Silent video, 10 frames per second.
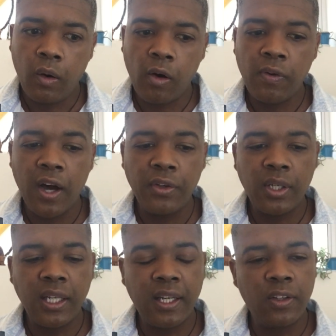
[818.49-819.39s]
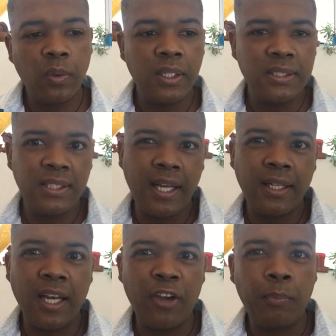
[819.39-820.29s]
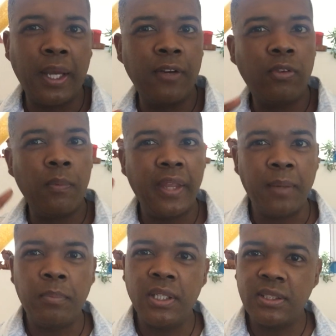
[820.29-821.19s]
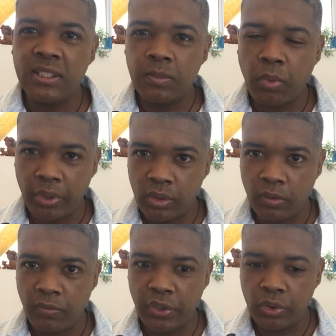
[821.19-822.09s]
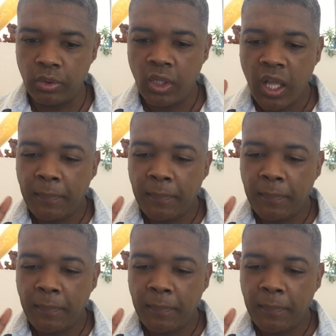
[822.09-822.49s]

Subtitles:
of how you can get to understand life better from that person's point of view.